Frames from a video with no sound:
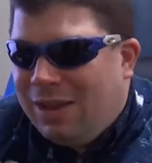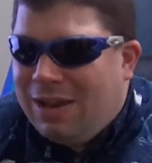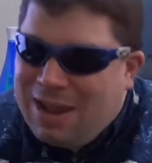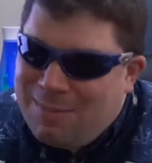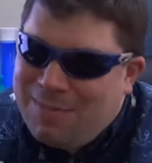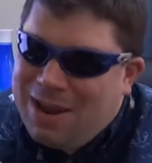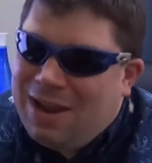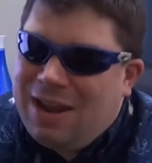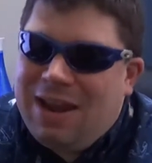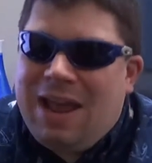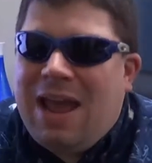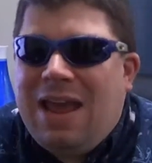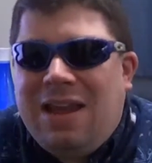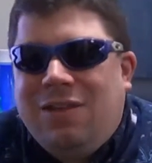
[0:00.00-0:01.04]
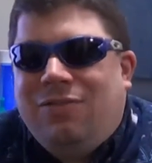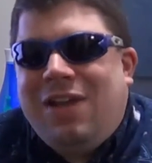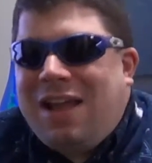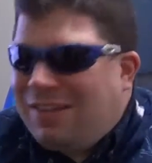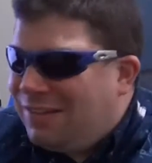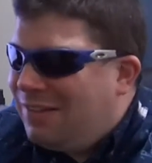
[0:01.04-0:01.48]
And if
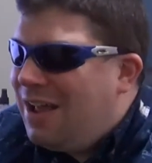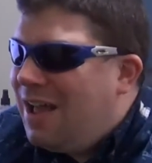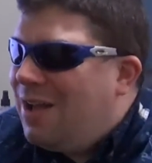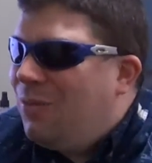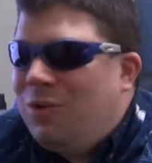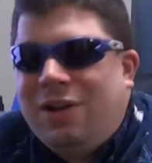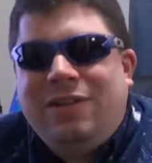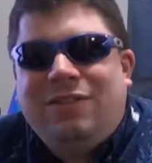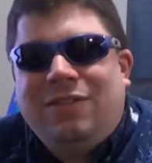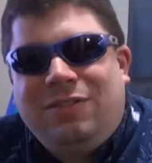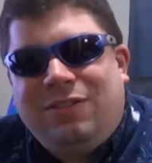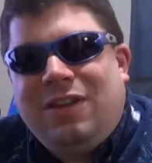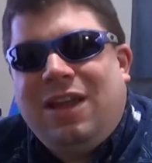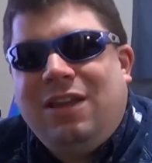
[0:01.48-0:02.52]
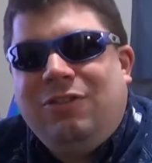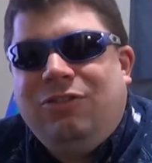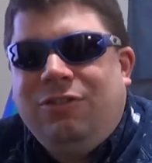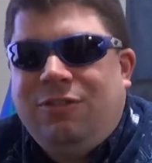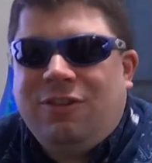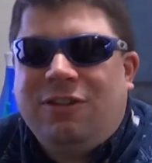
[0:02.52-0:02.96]
that's not what, say,
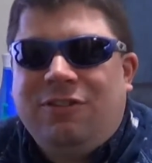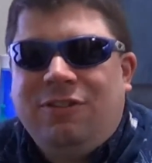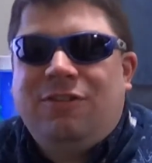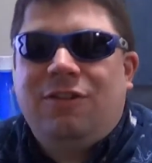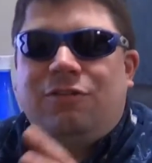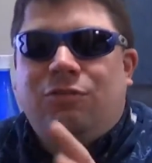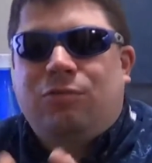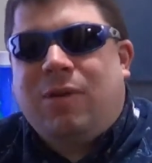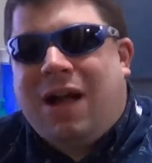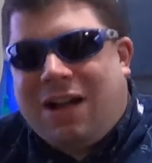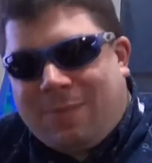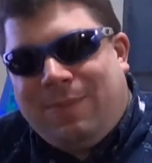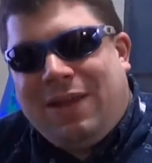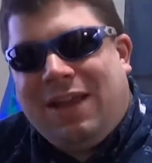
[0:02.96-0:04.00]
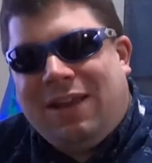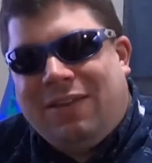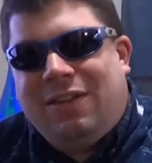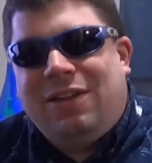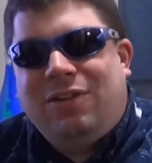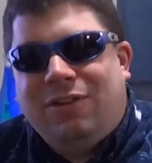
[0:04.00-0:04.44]
such and such rock band
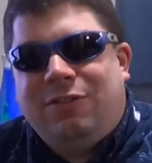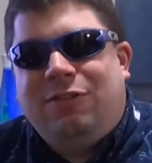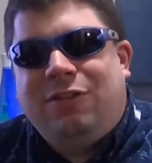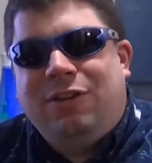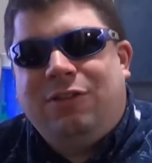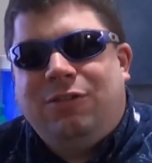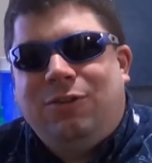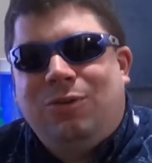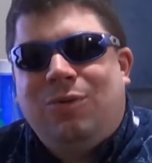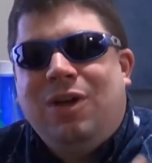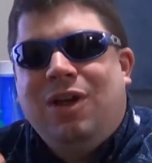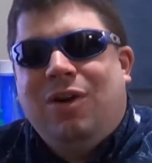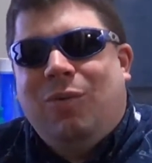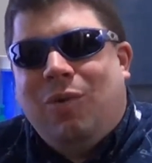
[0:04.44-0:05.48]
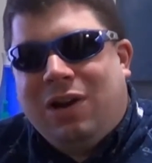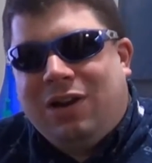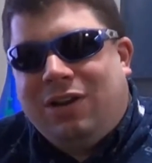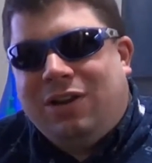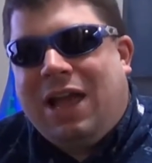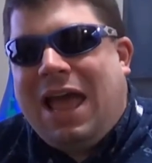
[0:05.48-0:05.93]
that you're listening to
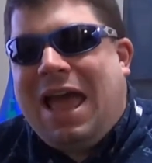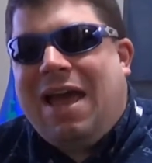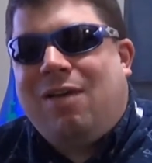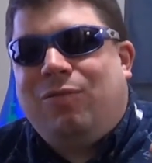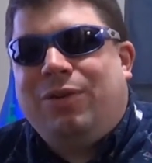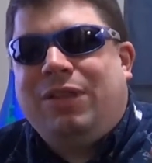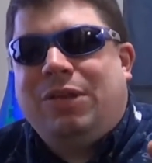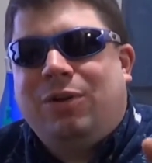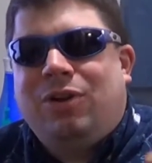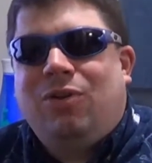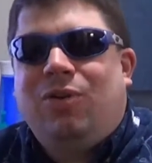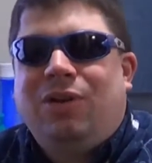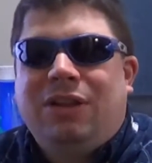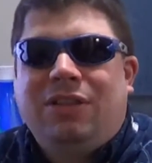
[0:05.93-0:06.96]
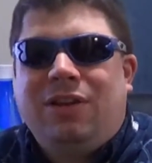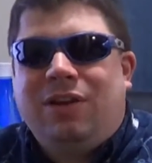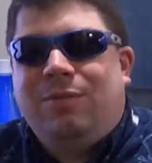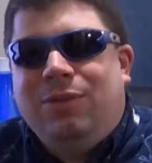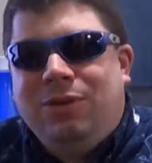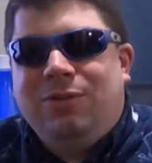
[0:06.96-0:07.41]
wanted to have when they recorded
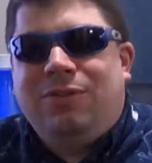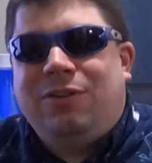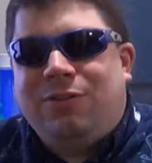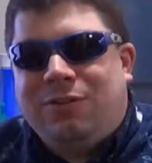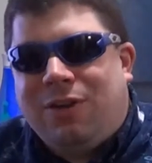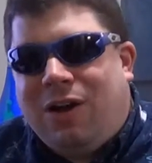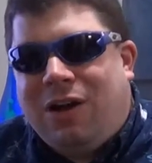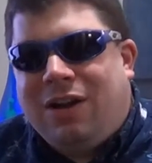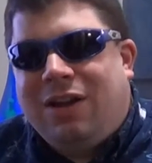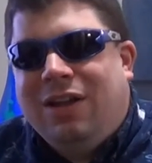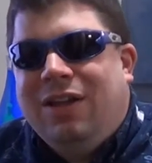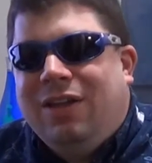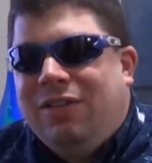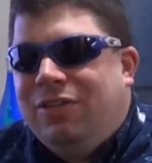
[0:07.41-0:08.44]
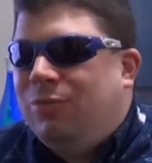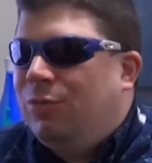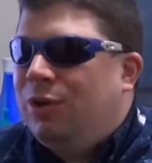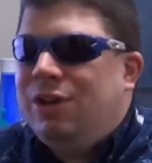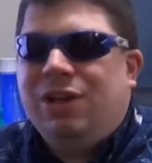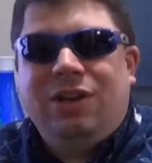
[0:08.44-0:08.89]
their music song, then
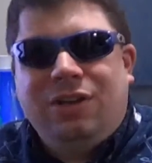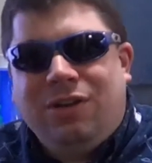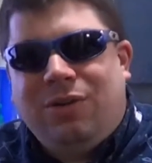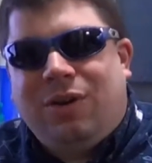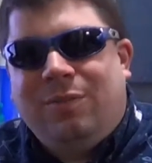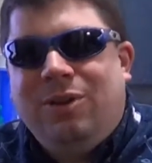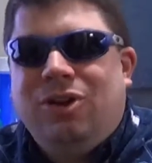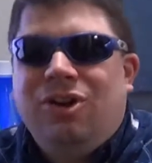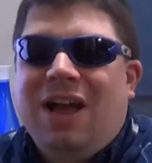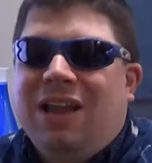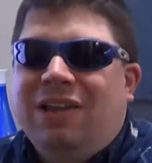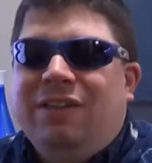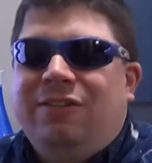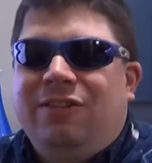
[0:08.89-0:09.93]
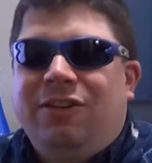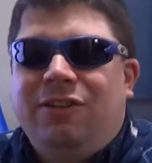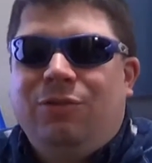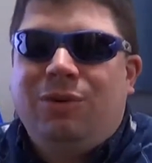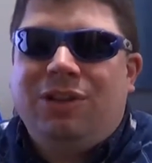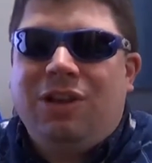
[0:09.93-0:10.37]
what are you going to do? I mean, you're not listening
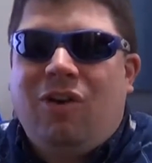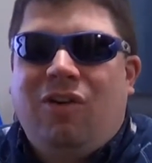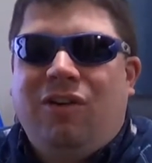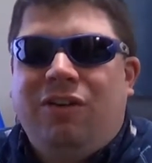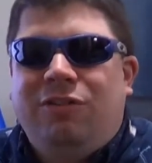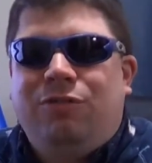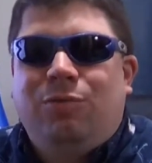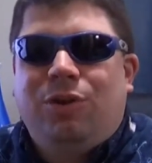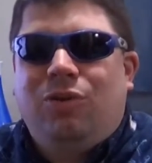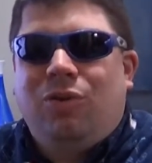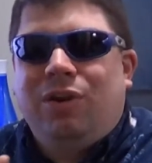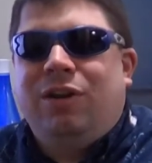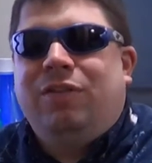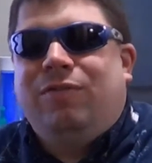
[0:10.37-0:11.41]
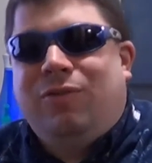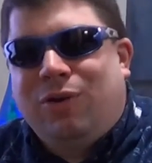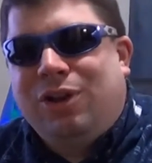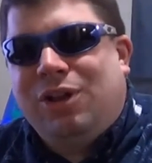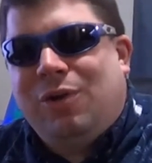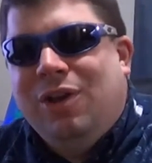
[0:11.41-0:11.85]
to what the artist recorded
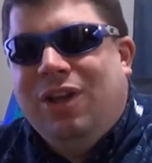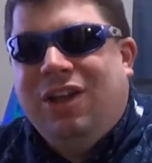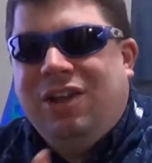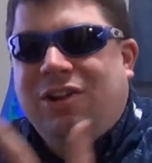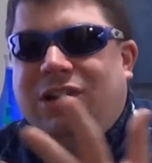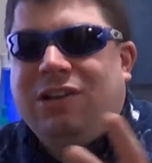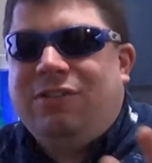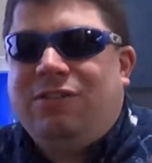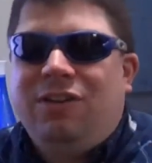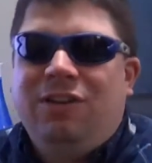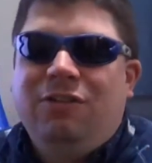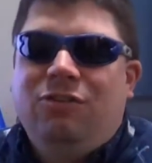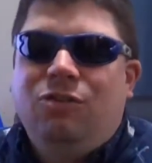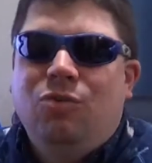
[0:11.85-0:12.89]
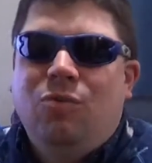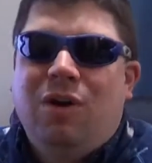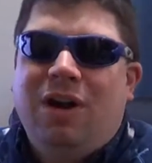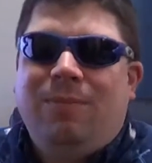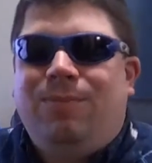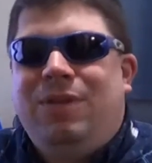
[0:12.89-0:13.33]
for you. You're listening to
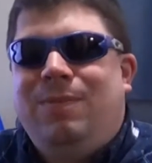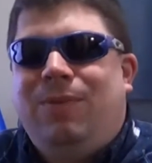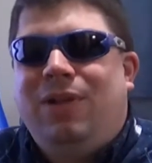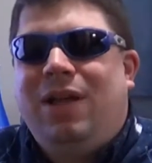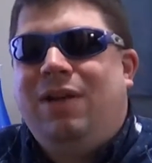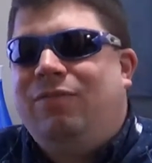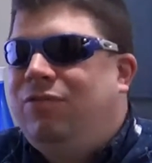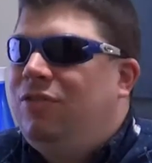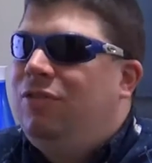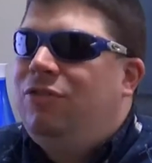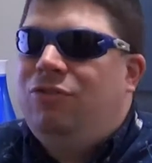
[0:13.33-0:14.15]
what people have